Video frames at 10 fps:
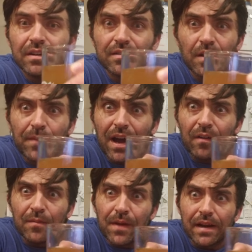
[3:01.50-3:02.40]
and
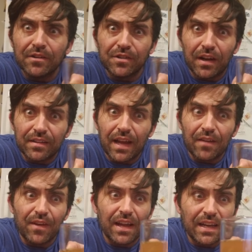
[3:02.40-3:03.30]
somehow I managed not to
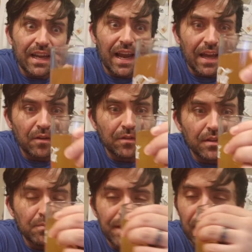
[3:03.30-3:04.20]
have any head on
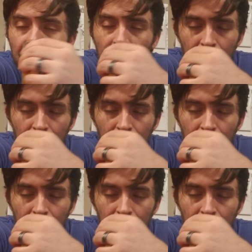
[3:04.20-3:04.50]
this beer.